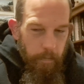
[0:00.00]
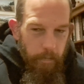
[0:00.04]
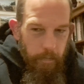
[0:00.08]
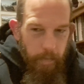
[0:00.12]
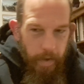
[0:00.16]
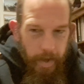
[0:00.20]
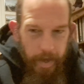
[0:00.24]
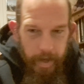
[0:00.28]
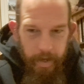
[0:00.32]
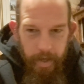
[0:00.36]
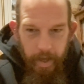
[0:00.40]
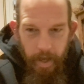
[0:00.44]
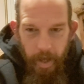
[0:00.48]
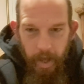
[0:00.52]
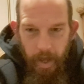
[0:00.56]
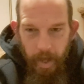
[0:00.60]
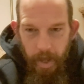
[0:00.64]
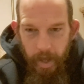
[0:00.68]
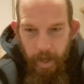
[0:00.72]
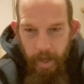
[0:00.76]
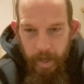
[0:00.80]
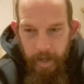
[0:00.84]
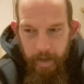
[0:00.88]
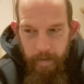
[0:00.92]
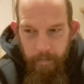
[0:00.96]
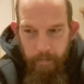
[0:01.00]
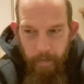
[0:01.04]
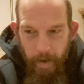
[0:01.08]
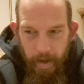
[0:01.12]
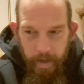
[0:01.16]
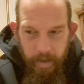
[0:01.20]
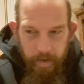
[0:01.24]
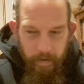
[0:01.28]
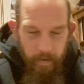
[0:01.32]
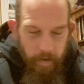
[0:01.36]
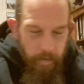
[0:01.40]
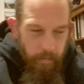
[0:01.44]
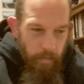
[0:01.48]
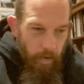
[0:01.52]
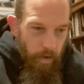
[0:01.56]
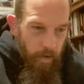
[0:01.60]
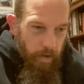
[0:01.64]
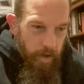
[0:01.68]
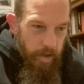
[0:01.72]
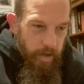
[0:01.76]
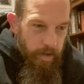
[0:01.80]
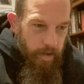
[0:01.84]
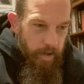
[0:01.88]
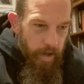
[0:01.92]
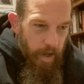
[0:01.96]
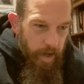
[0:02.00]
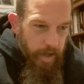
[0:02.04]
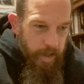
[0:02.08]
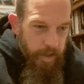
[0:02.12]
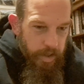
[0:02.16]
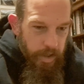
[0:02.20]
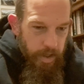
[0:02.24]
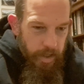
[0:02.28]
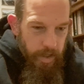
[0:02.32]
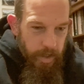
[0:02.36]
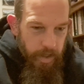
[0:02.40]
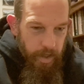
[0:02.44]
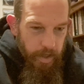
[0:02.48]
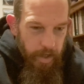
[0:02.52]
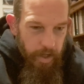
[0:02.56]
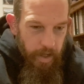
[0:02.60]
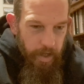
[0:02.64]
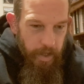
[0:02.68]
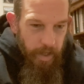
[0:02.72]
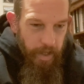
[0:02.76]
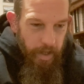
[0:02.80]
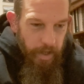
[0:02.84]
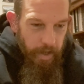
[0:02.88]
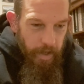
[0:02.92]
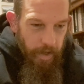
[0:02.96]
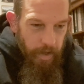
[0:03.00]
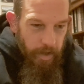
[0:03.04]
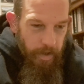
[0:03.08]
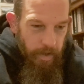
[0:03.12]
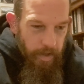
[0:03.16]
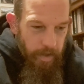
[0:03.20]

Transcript: bigger and better and more intelligent than uh,